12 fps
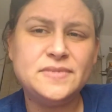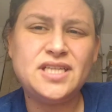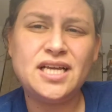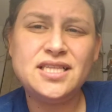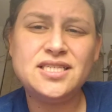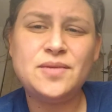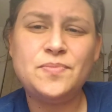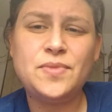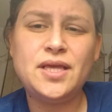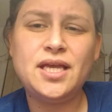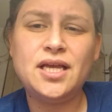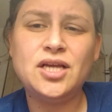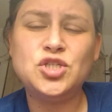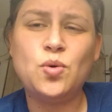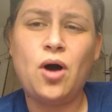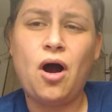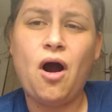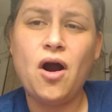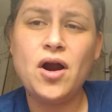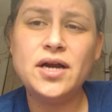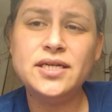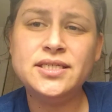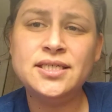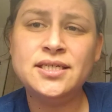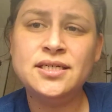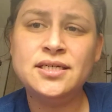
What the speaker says: done something to a heart